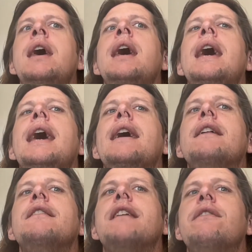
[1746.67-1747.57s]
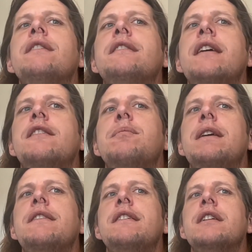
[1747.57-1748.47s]
And 7sense
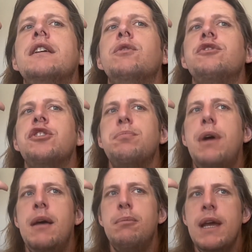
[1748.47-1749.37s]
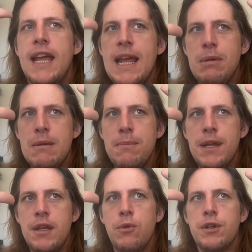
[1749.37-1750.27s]
basically was just bought by ABB,
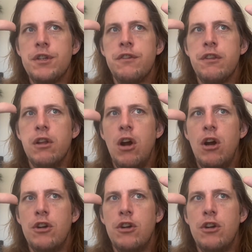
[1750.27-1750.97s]
which is the large